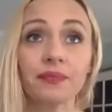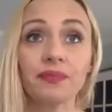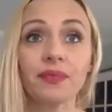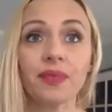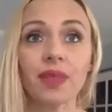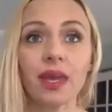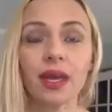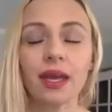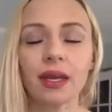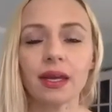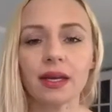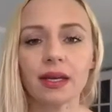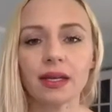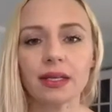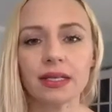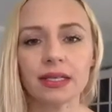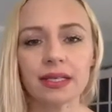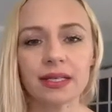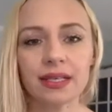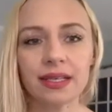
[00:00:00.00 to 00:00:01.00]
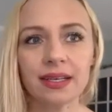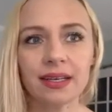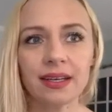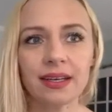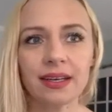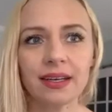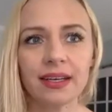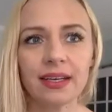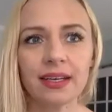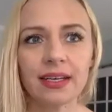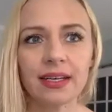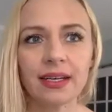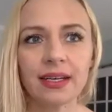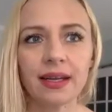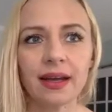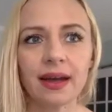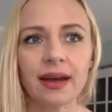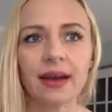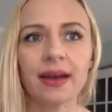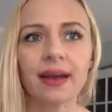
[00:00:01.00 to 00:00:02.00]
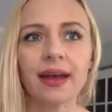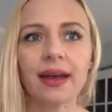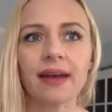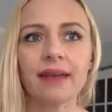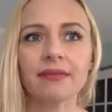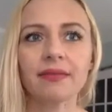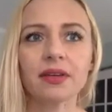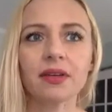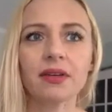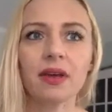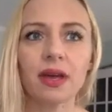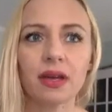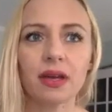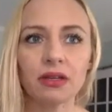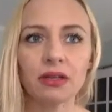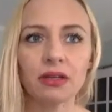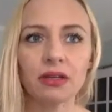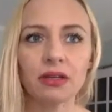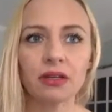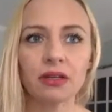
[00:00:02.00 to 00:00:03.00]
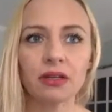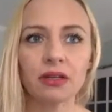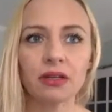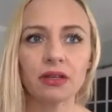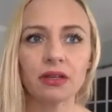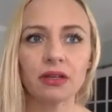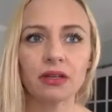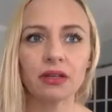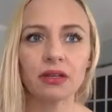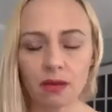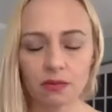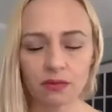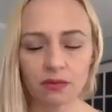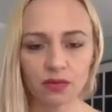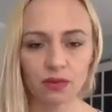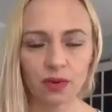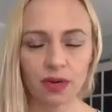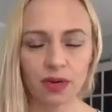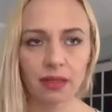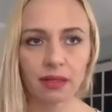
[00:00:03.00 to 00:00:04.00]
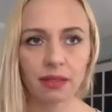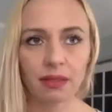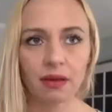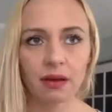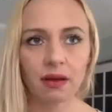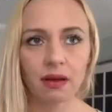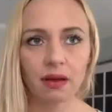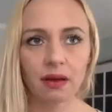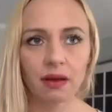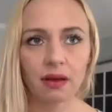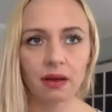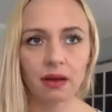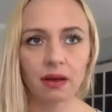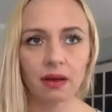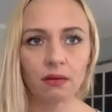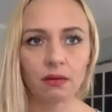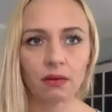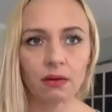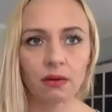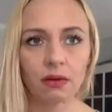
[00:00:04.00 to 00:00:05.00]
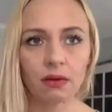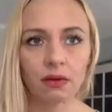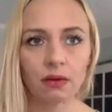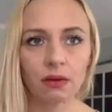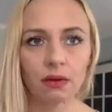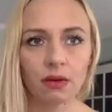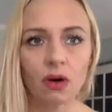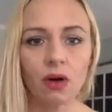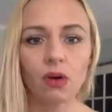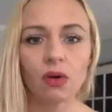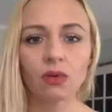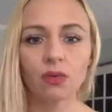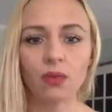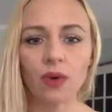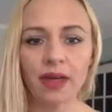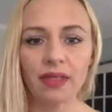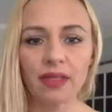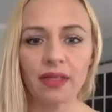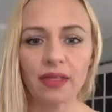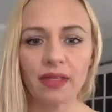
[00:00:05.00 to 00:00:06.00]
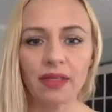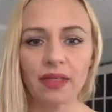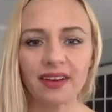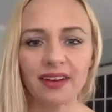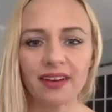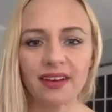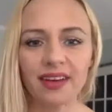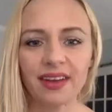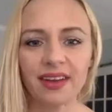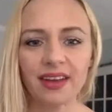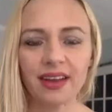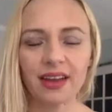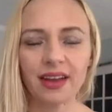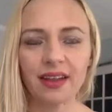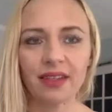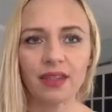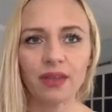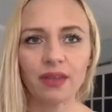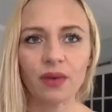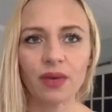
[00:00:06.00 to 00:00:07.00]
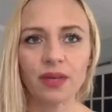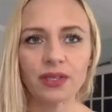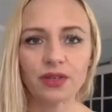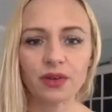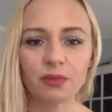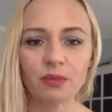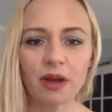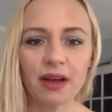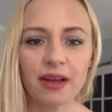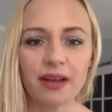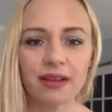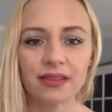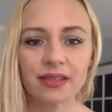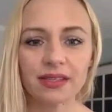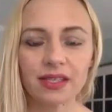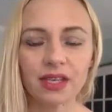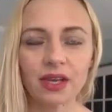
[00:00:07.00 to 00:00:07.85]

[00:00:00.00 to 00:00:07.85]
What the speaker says: And I have a trigger that comes with cold weather in the winter months.